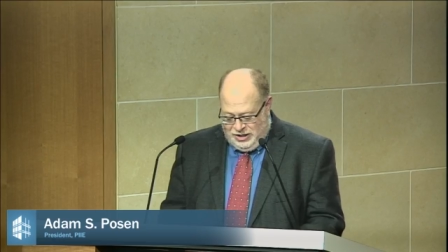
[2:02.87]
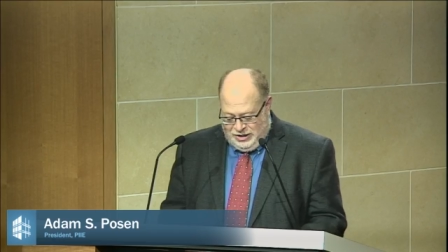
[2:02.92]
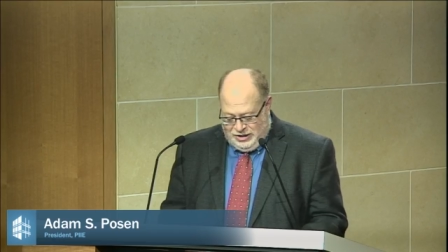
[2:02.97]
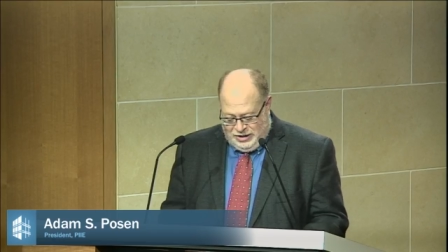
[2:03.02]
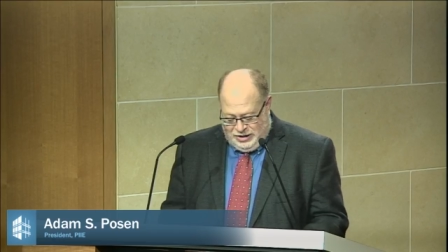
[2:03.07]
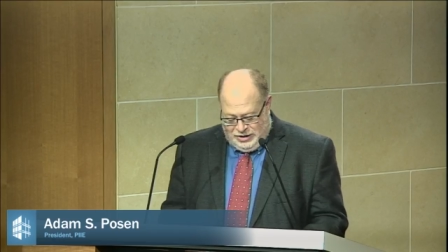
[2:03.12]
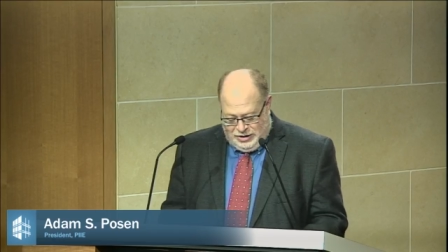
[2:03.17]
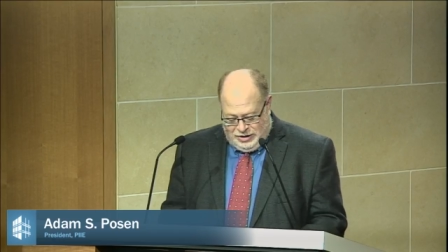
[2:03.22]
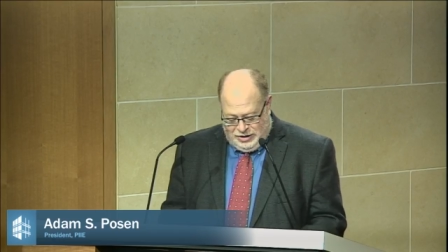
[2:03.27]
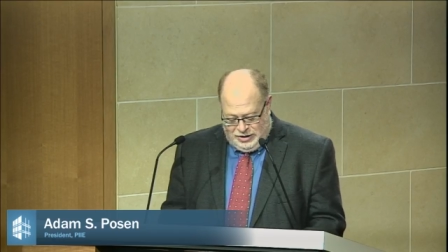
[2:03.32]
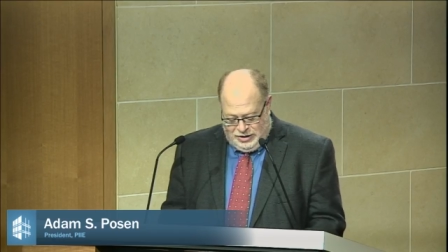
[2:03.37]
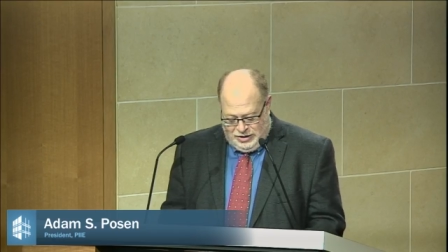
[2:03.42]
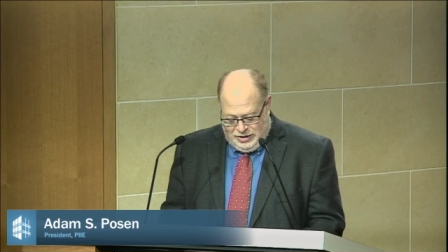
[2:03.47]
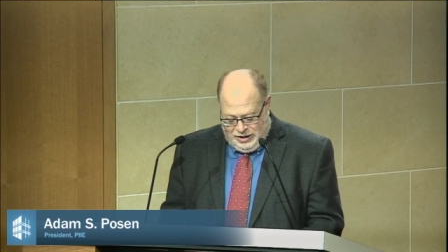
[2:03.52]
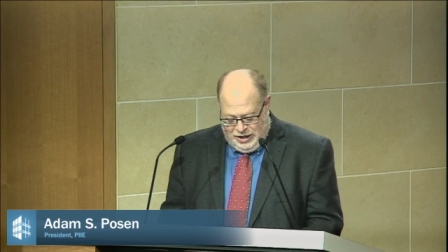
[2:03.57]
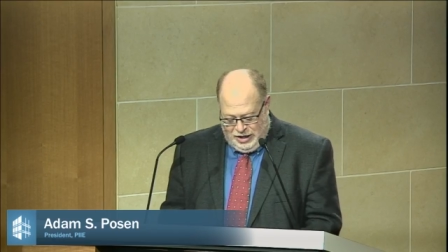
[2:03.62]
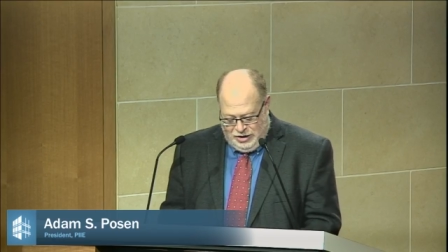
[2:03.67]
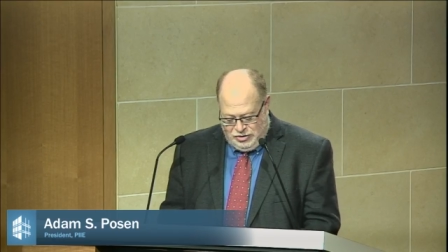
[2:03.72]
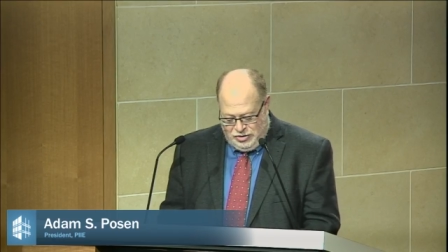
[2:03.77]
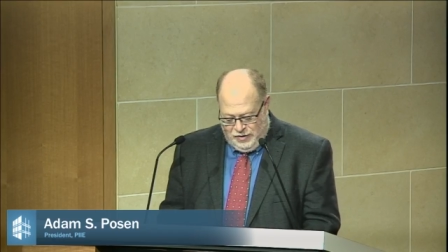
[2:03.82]
at the
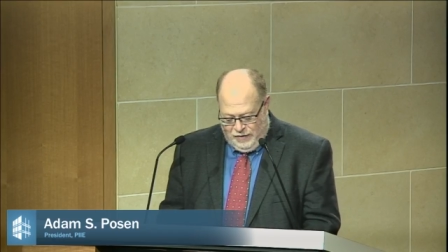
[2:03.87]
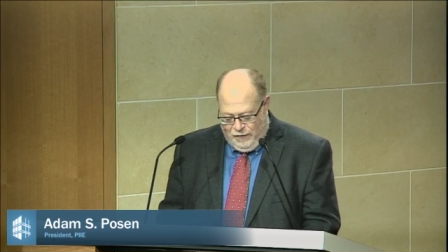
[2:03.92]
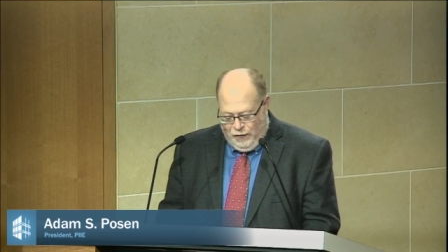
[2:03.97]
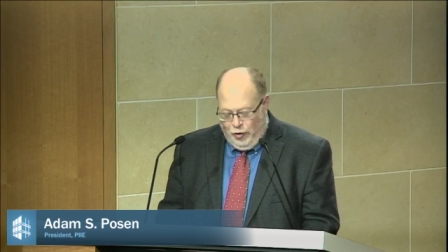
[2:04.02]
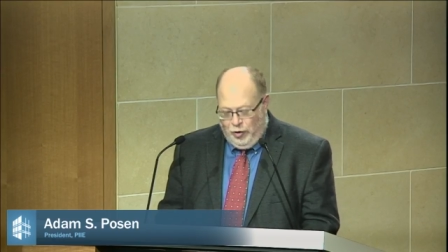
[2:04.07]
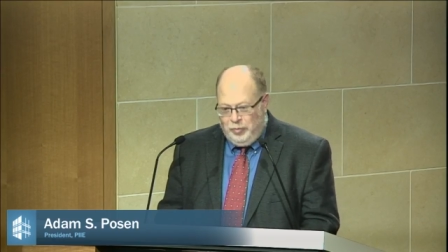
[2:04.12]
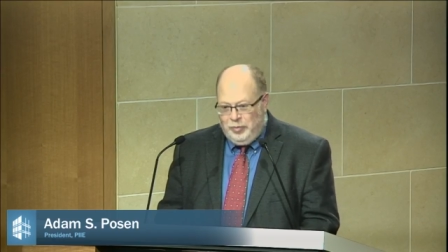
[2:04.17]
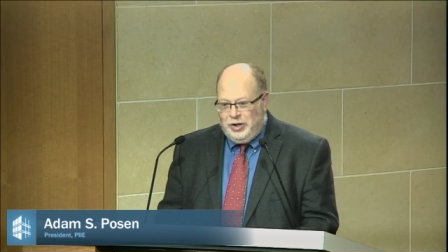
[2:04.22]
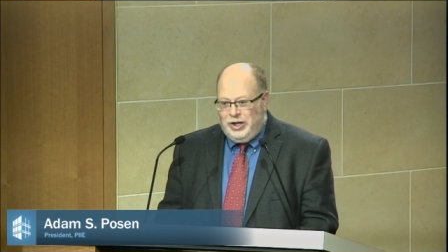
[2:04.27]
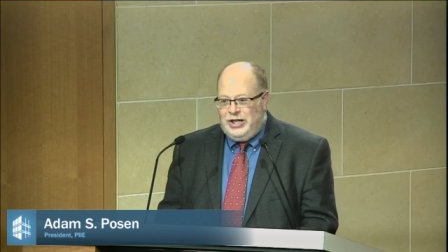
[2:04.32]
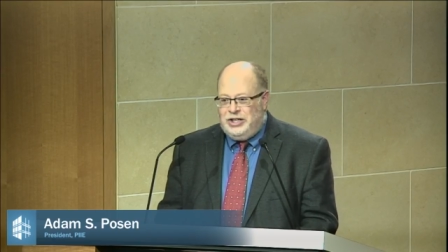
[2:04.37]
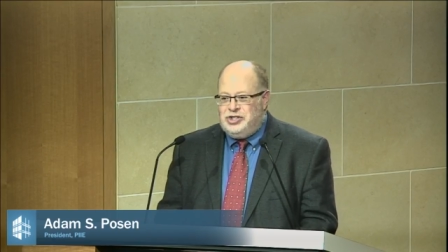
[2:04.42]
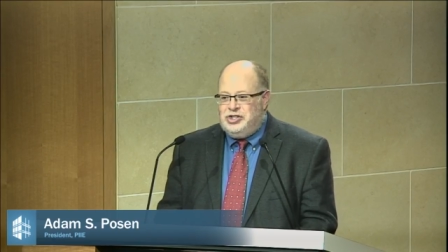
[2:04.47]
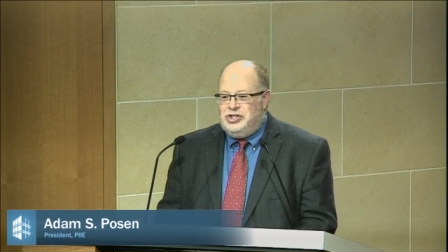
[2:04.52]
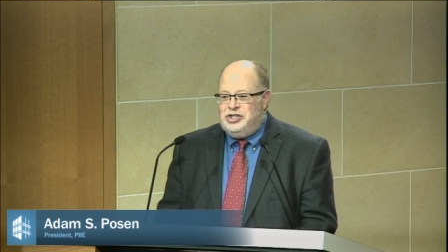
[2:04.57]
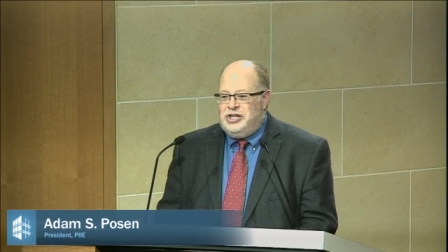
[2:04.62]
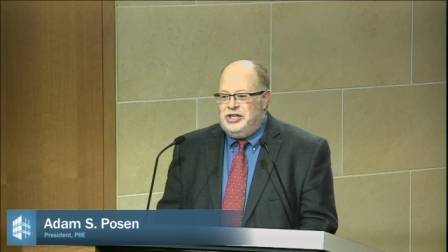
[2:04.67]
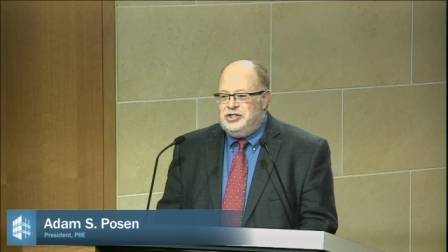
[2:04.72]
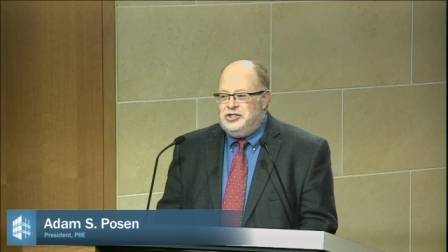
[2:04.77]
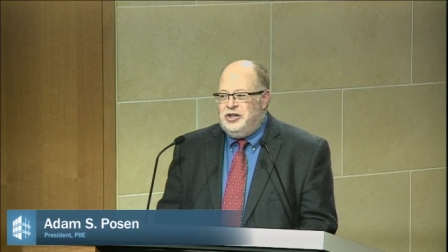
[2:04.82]
Council on Foreign
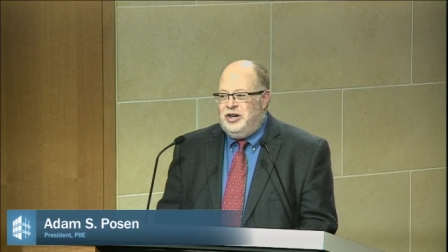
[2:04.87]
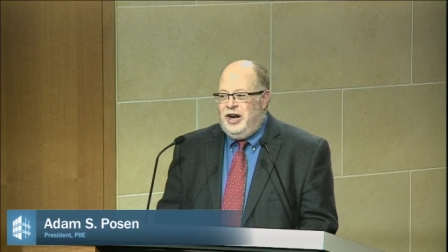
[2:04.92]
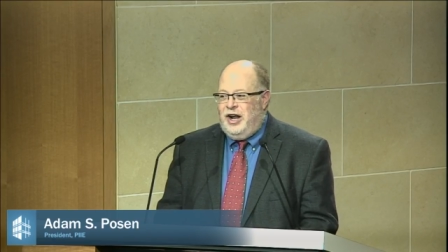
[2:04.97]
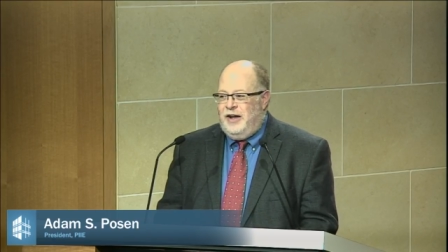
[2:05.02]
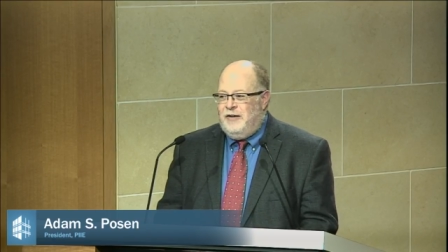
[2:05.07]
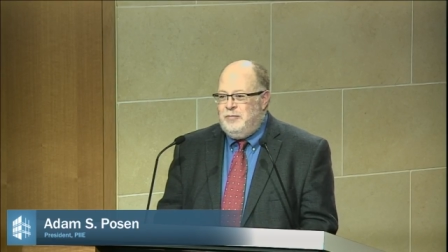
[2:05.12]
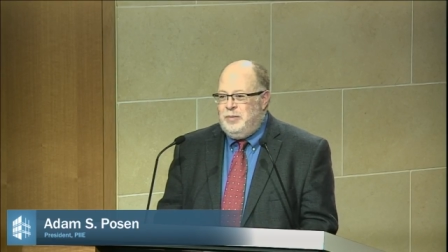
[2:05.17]
Relations yesterday